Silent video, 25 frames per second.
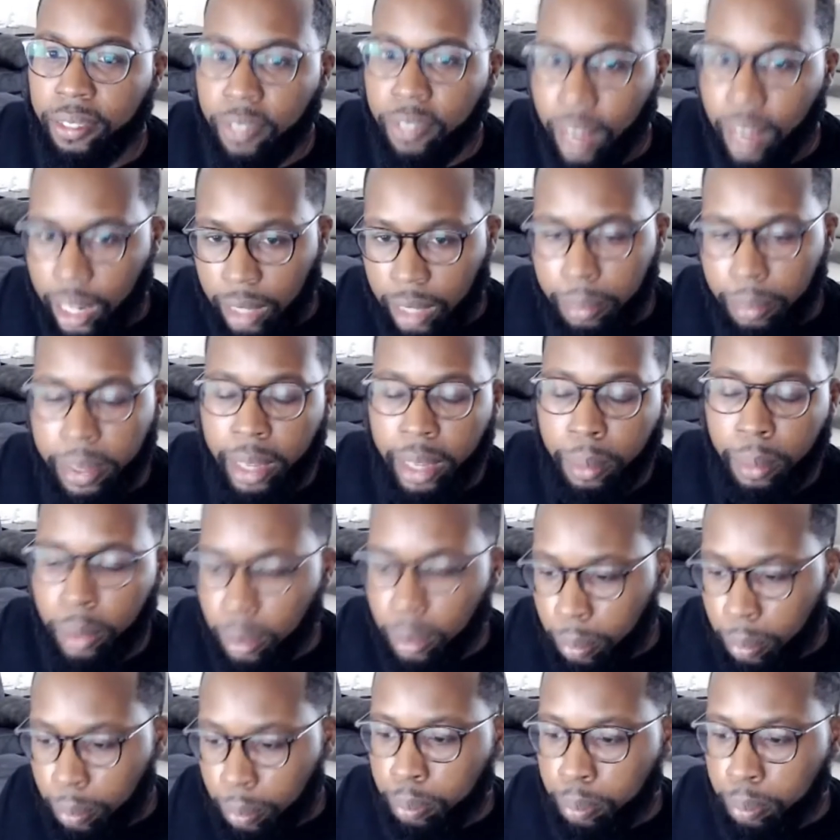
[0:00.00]
finally be able to
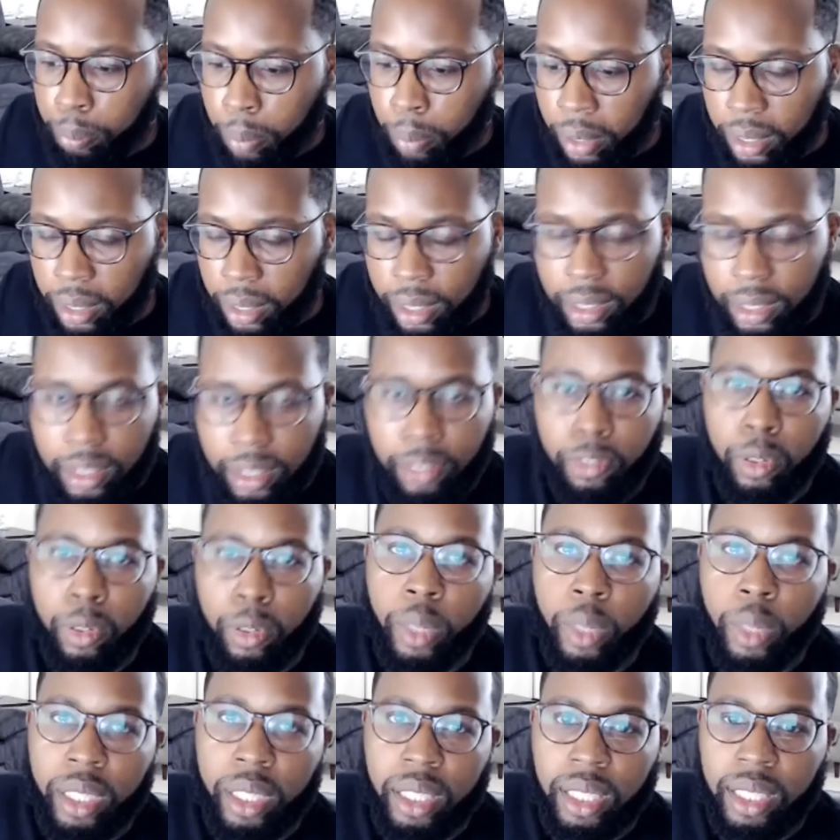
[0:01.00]
bring this to
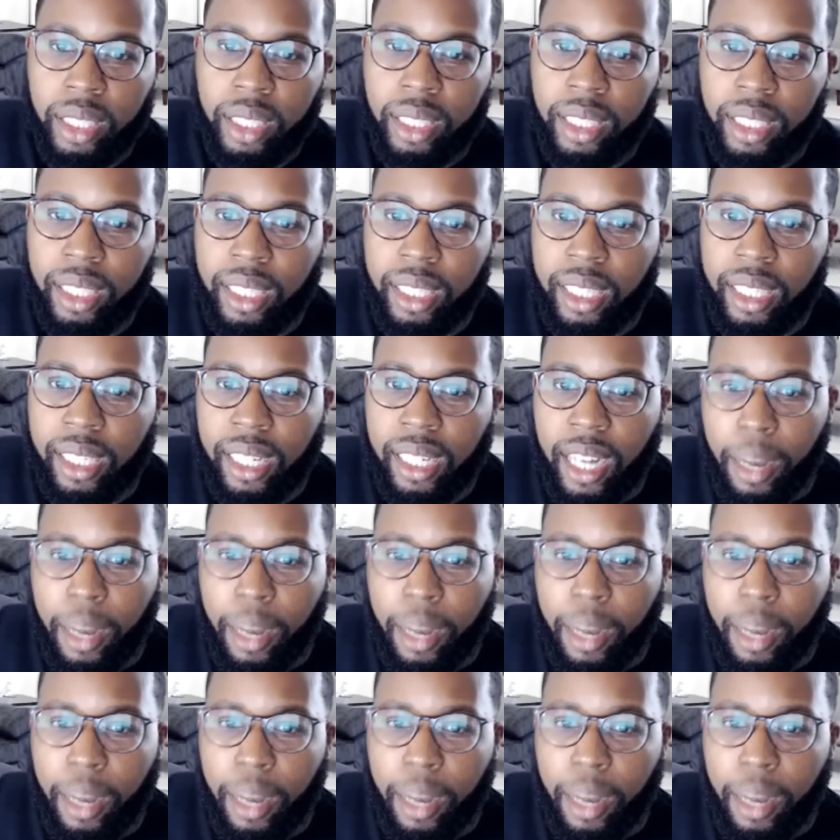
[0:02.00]
fruition.